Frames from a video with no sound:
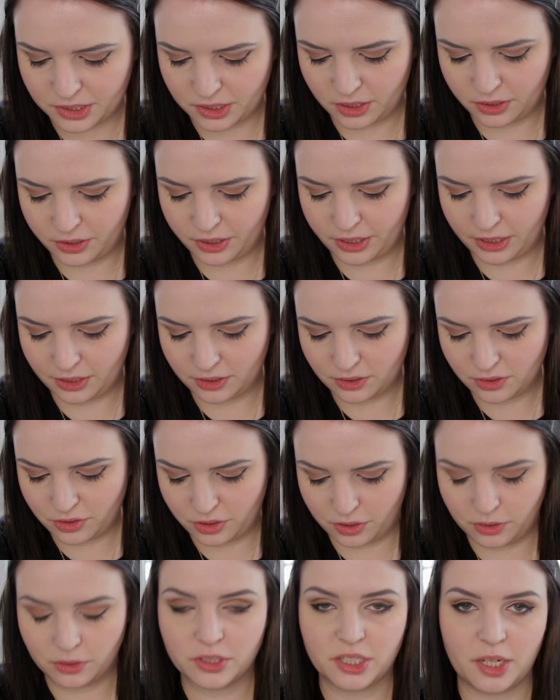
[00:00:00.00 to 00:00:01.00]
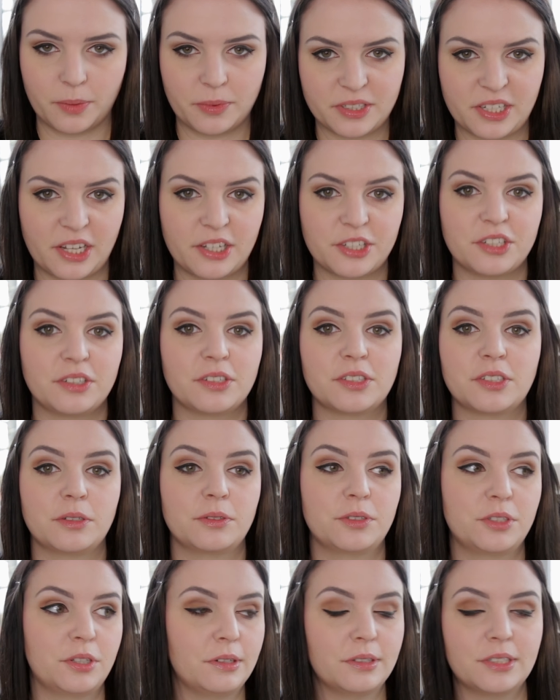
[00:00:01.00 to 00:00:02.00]
done in 2 separate sessions,
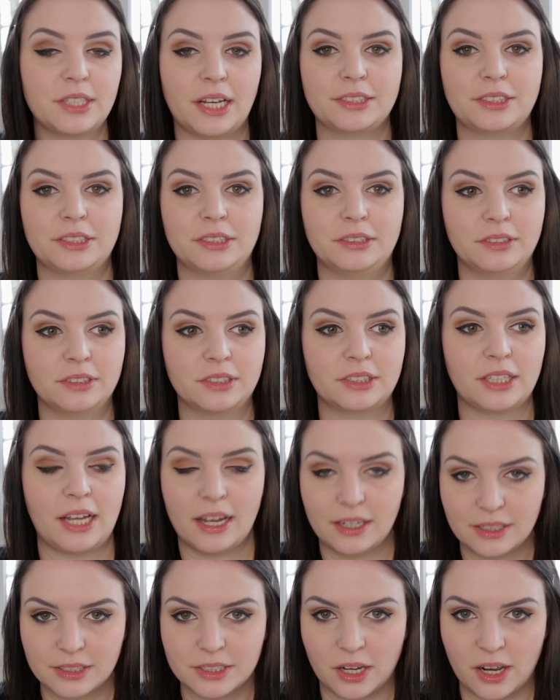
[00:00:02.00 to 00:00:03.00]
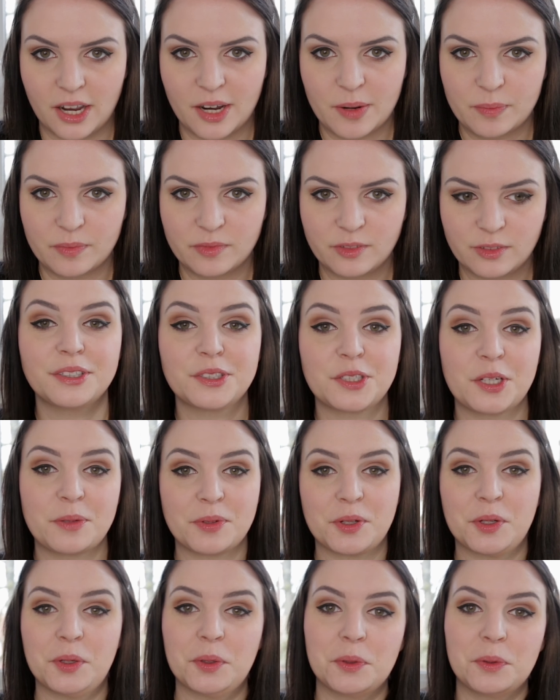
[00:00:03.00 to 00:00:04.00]
so 2 tattoos at a time because
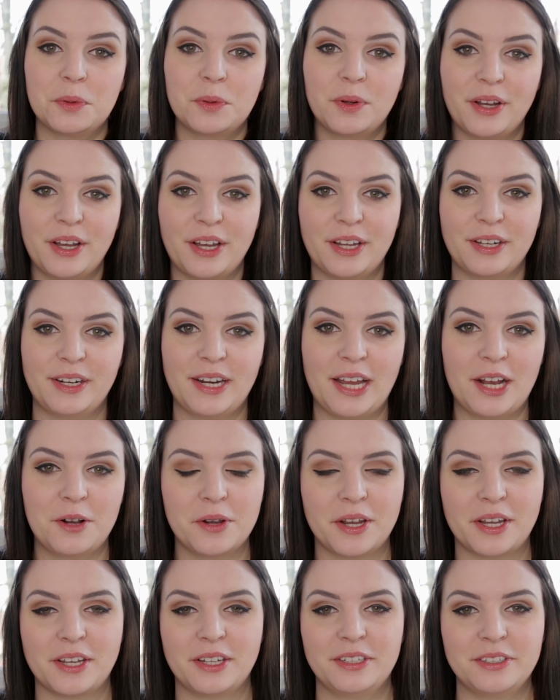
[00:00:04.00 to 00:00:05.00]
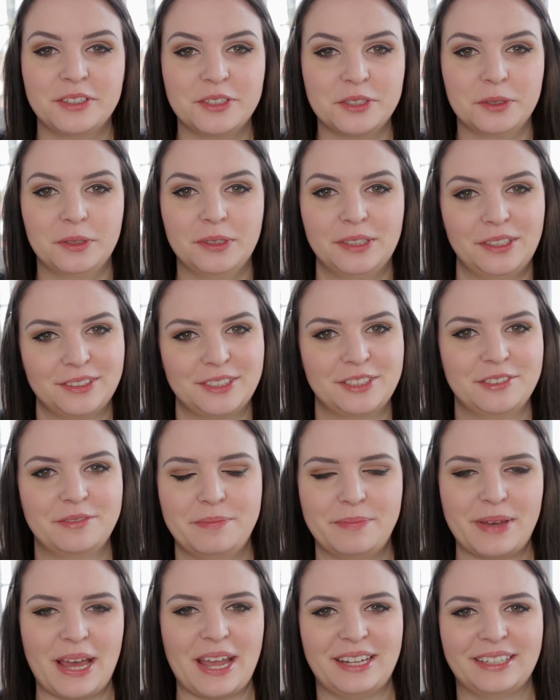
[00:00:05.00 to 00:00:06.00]
I'm cool and now I can endure lots
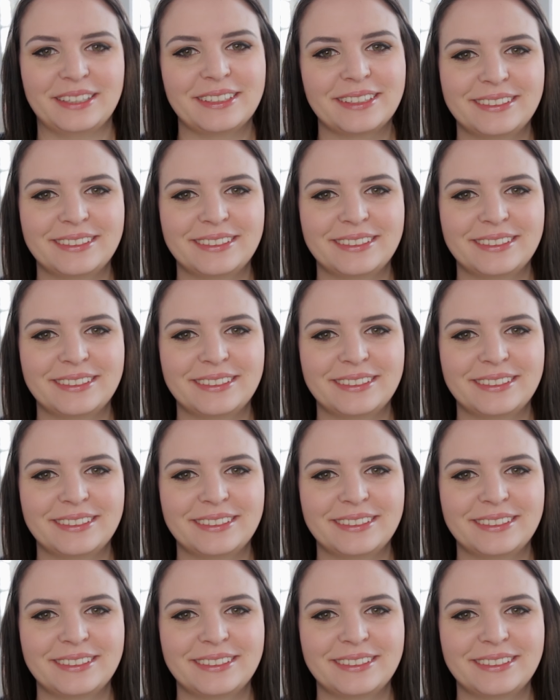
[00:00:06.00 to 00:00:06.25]
of pain.